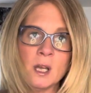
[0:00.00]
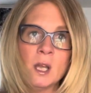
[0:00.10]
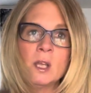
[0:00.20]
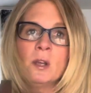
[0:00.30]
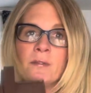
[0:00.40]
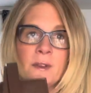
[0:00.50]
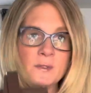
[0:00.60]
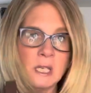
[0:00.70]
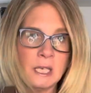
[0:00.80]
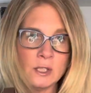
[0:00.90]
your
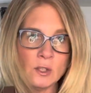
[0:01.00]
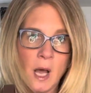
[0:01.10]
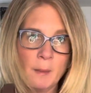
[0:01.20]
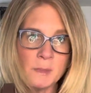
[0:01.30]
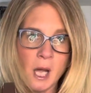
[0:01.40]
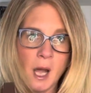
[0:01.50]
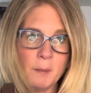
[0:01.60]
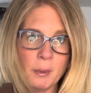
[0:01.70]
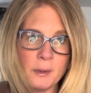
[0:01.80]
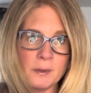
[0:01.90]
15 inch
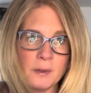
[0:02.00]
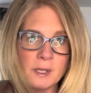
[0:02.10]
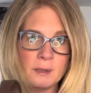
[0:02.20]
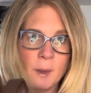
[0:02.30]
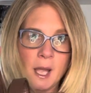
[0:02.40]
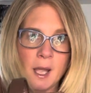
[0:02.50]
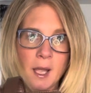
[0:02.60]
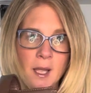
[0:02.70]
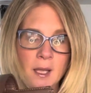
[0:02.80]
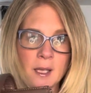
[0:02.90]
laptop this
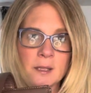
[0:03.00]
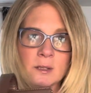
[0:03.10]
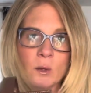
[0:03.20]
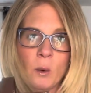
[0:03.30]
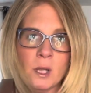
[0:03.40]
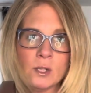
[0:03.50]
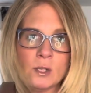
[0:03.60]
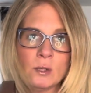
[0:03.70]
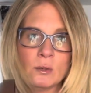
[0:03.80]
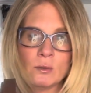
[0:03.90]
way. It's going
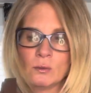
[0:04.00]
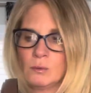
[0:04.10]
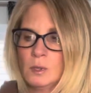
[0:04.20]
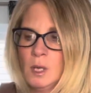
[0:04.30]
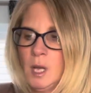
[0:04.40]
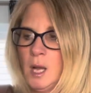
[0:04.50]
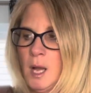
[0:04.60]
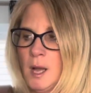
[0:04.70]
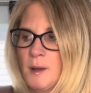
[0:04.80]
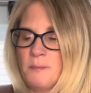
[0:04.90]
to,
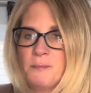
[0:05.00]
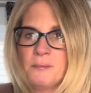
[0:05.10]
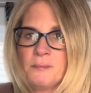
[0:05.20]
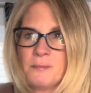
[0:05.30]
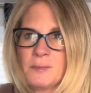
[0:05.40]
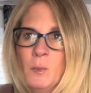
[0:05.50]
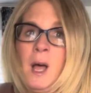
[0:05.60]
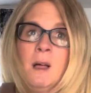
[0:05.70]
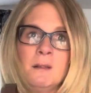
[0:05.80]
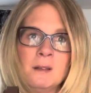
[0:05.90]
um,
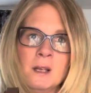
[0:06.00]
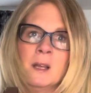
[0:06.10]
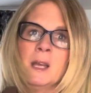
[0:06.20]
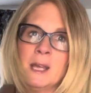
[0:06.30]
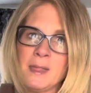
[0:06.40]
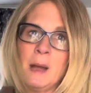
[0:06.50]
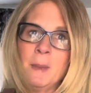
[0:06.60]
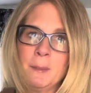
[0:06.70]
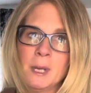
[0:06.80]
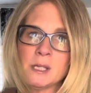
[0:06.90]
well, that
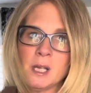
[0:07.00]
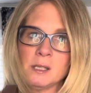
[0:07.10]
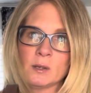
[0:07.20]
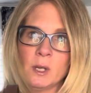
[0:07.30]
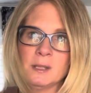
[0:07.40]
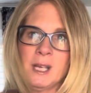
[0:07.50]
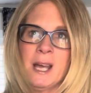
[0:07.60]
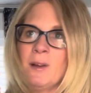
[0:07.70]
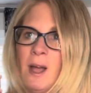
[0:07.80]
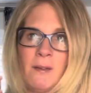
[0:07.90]
might be a tight squeeze.
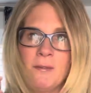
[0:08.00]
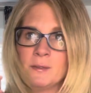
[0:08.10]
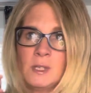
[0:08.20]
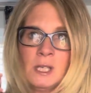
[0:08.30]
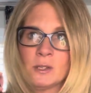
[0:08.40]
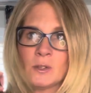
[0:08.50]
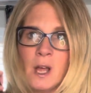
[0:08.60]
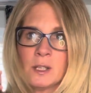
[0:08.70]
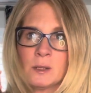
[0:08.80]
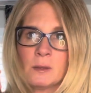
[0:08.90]
I don't have a 15 inch
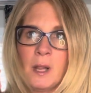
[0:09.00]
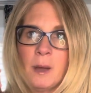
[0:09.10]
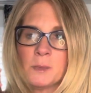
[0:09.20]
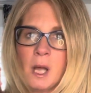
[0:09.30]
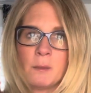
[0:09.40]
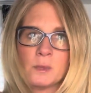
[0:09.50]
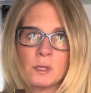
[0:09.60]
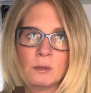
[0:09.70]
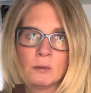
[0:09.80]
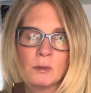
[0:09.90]
laptop
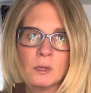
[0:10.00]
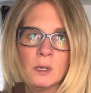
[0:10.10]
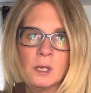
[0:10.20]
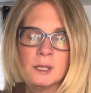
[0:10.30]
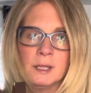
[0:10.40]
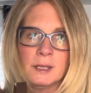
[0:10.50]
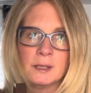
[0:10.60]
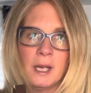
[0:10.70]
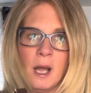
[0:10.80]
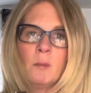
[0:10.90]
to
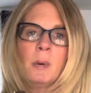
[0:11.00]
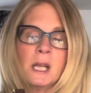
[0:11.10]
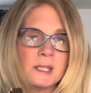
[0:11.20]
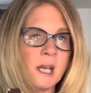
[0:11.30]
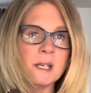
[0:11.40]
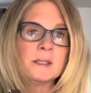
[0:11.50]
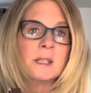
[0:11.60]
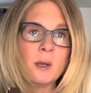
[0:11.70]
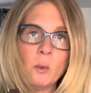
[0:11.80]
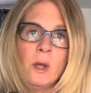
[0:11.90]
test it out, but it does,
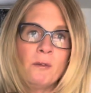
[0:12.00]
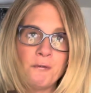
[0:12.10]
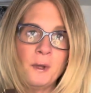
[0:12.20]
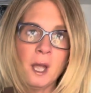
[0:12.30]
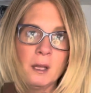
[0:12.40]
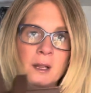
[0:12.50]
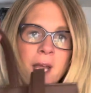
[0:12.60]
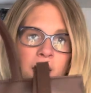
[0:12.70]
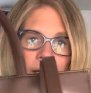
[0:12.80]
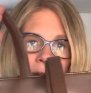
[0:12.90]
it will fit like